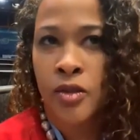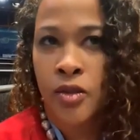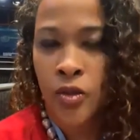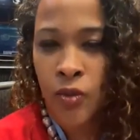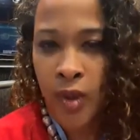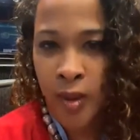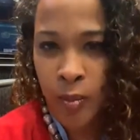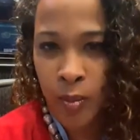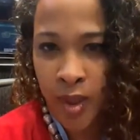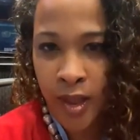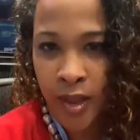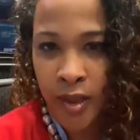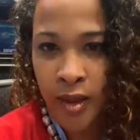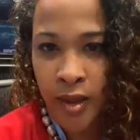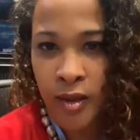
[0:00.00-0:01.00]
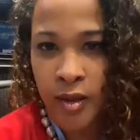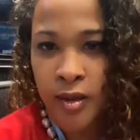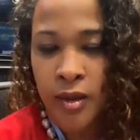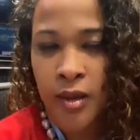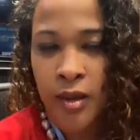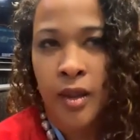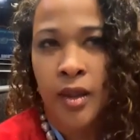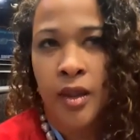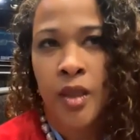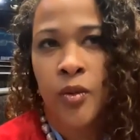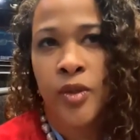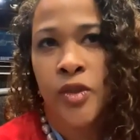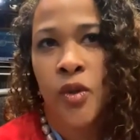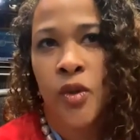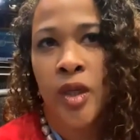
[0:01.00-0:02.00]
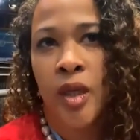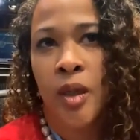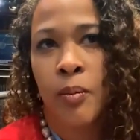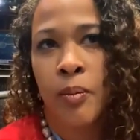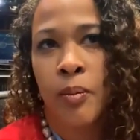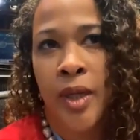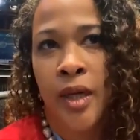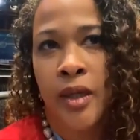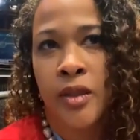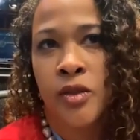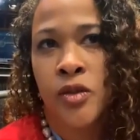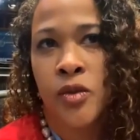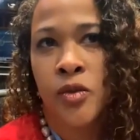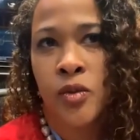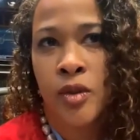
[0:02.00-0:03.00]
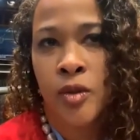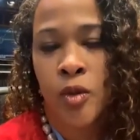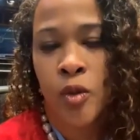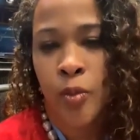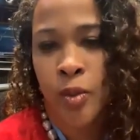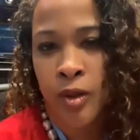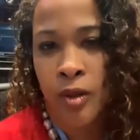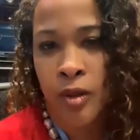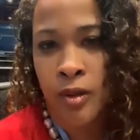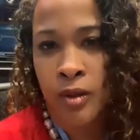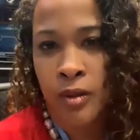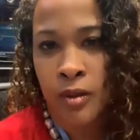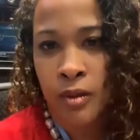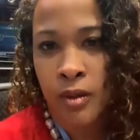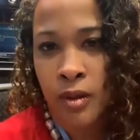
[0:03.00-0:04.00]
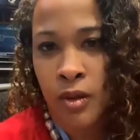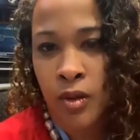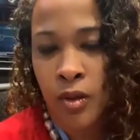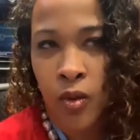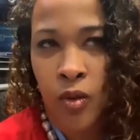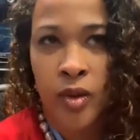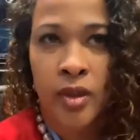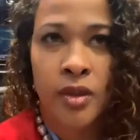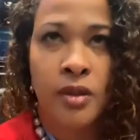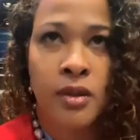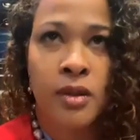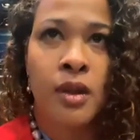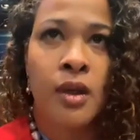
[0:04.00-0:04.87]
to empire. They were talking back to the global north.